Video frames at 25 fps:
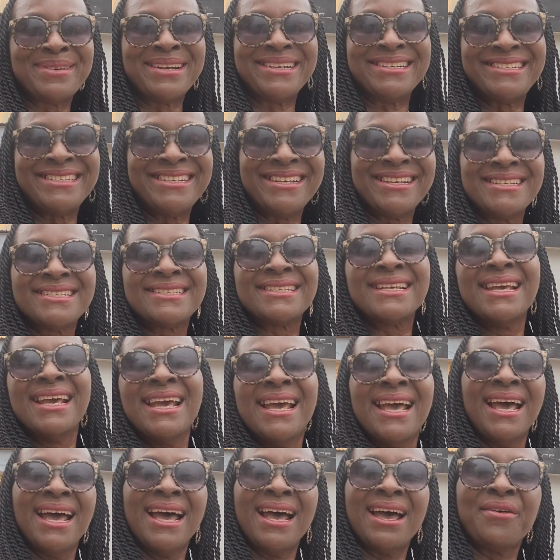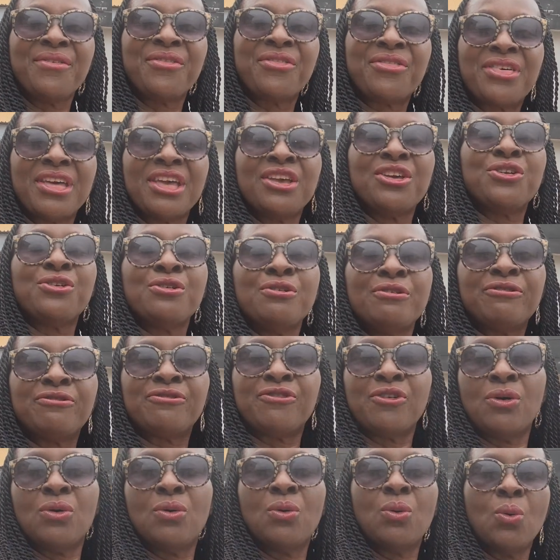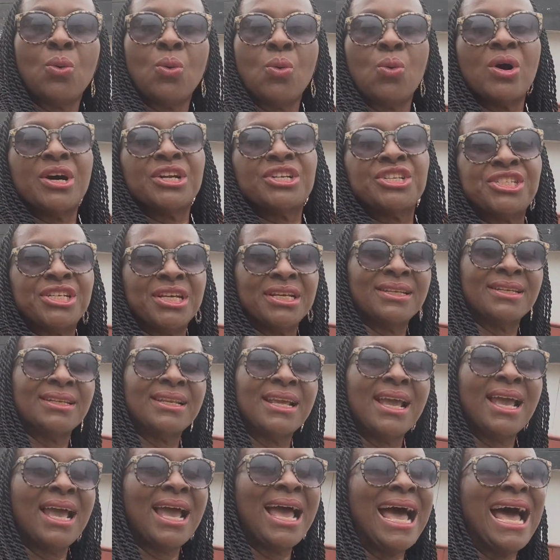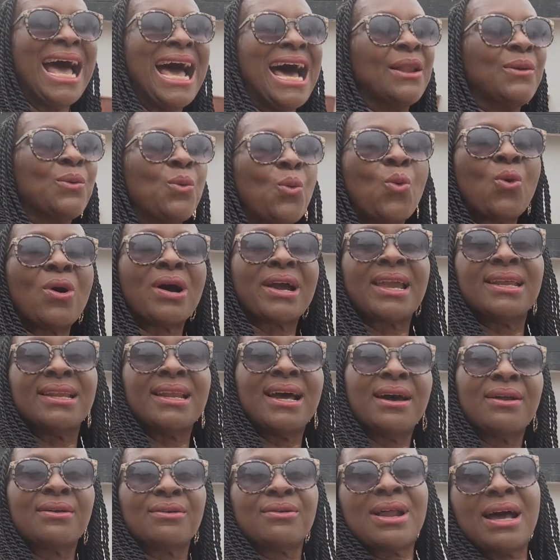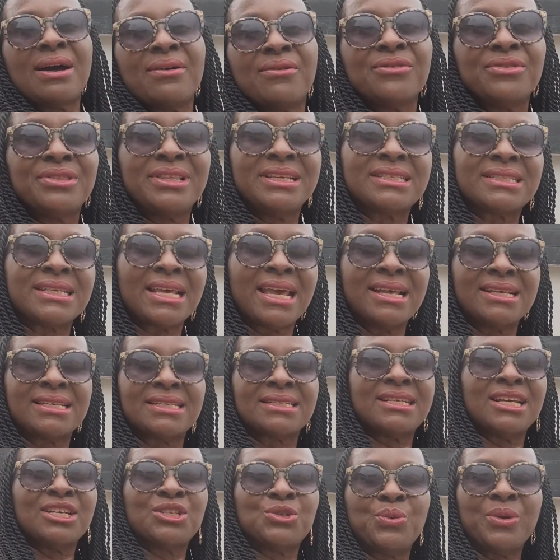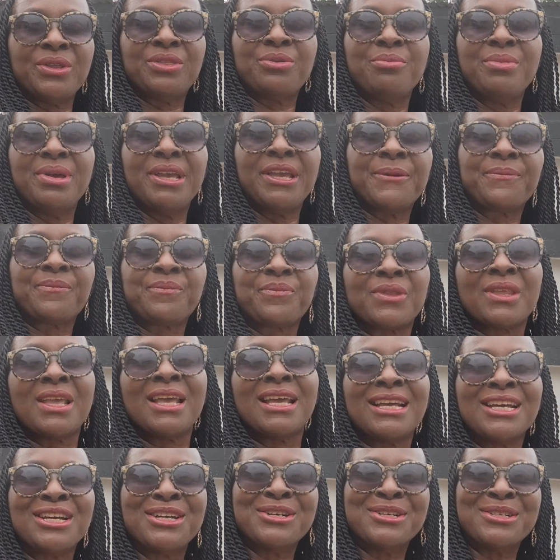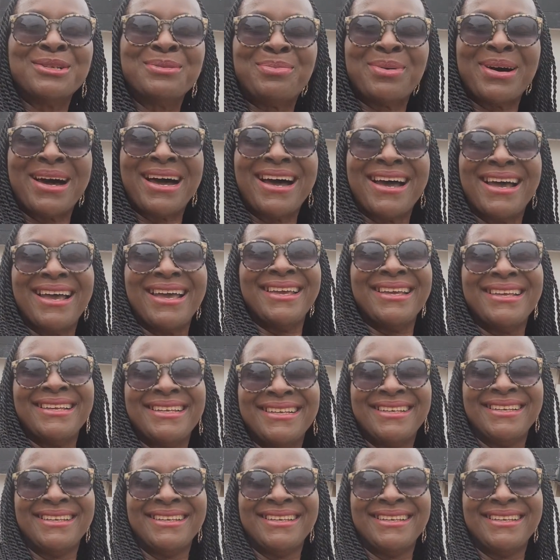my dears, and thank you for watching and walking around this estate with me. Goodbye.